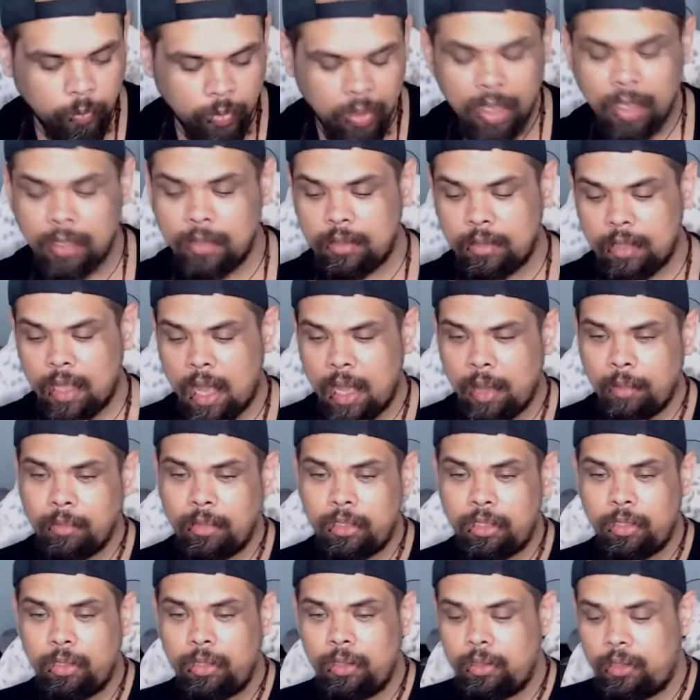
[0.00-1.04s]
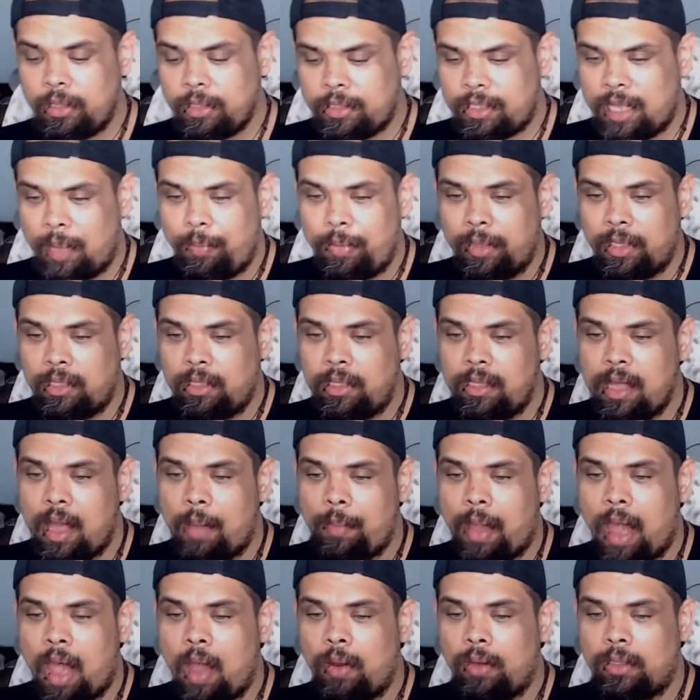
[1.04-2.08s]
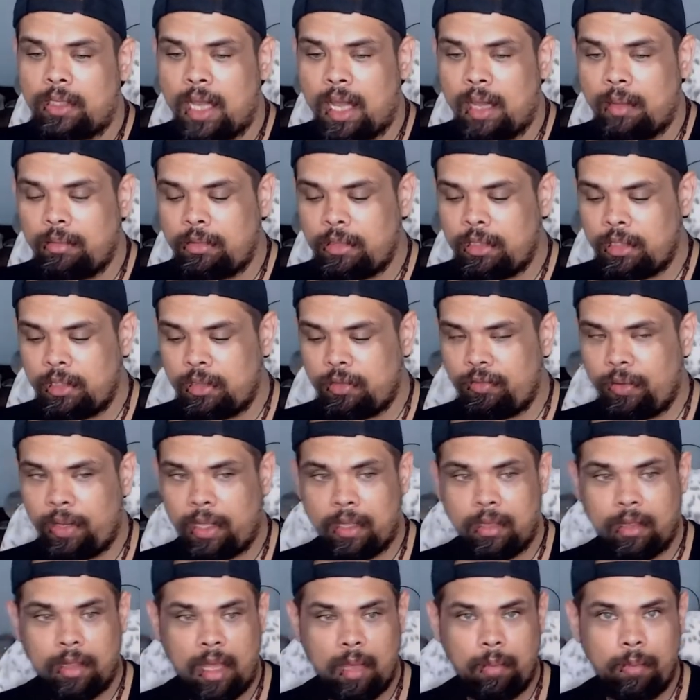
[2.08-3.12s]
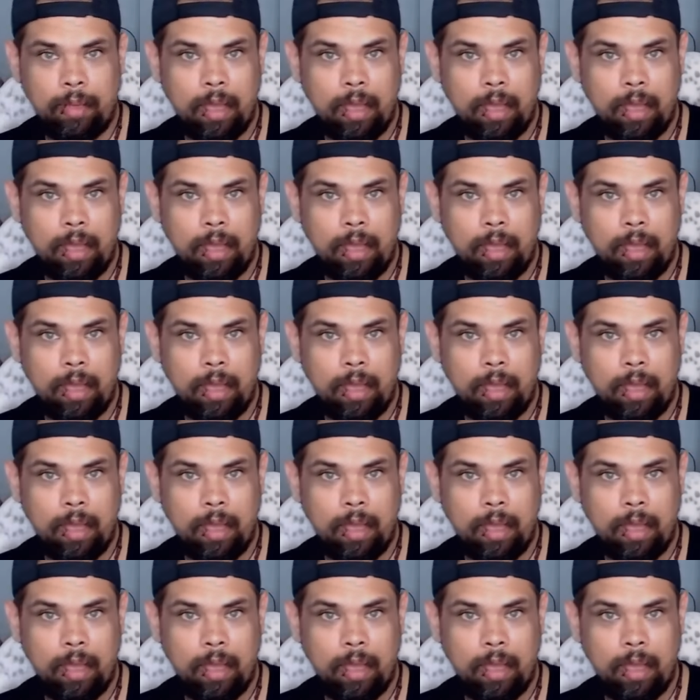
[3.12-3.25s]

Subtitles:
it's time to step into that power, time to reclaim